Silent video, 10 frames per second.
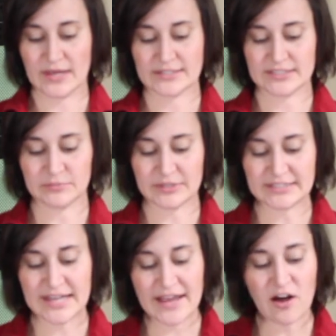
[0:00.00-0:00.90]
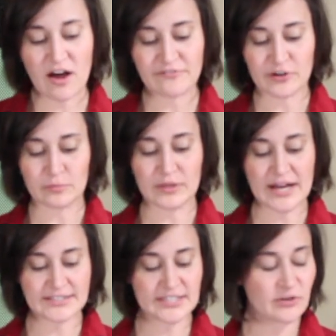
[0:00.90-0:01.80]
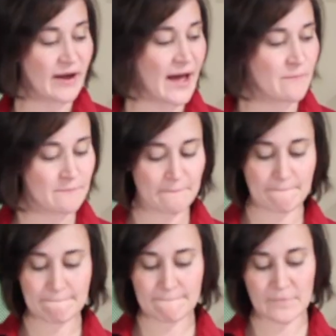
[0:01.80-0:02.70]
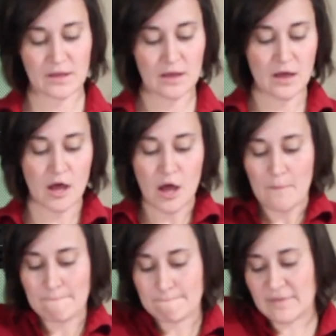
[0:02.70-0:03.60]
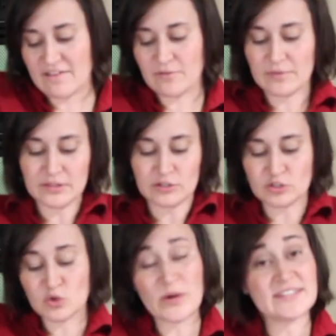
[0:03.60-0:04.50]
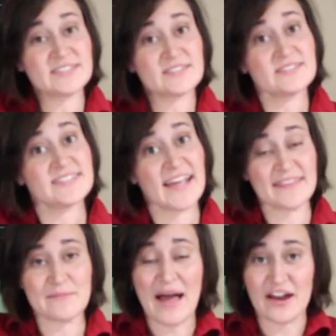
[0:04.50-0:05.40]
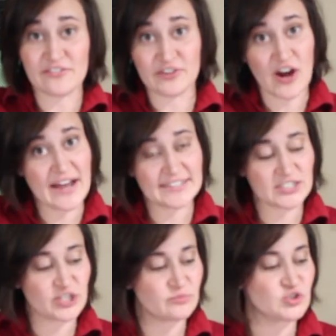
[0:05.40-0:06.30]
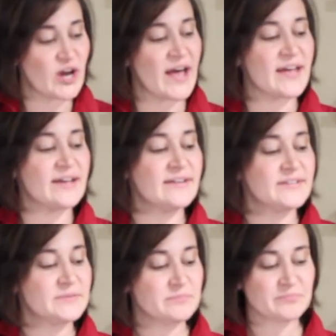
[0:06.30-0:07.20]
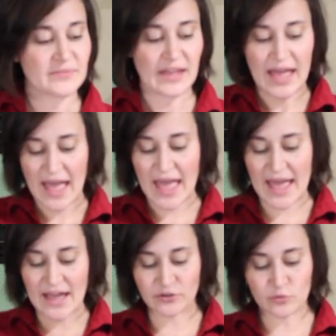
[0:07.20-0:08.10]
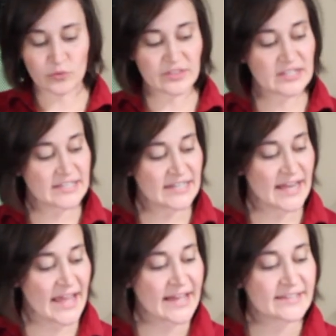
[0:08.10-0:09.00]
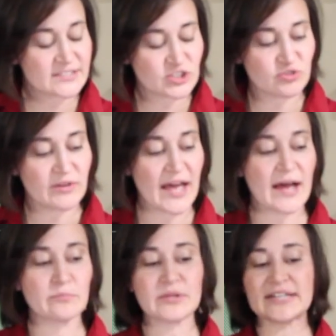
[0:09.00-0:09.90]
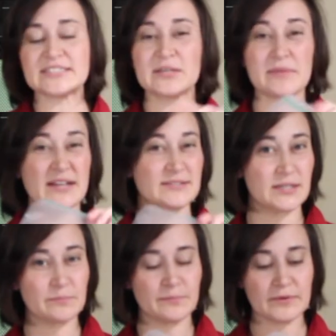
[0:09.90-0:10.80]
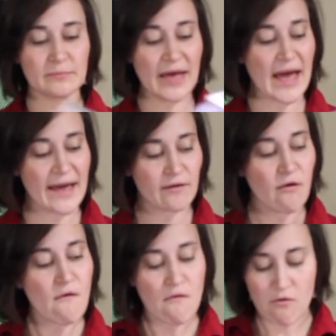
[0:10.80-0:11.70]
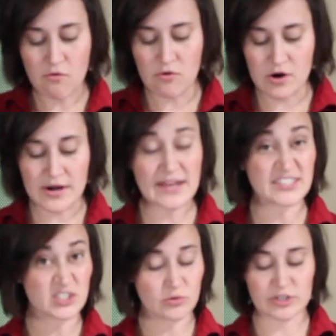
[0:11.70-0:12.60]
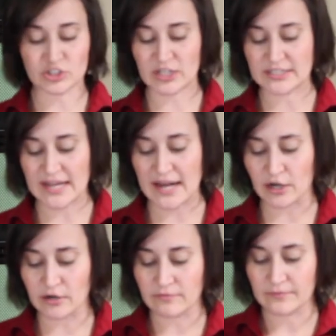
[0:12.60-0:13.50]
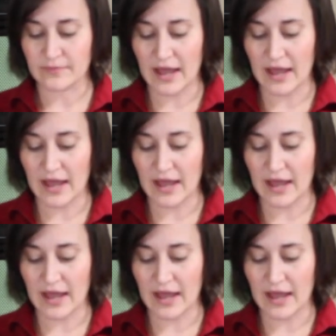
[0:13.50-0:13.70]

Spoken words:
Simply take off your plastic wrap, give them a little twist to get them out of your ice cube tray, and with clean hands you can place them in a zip bag or in a storage container.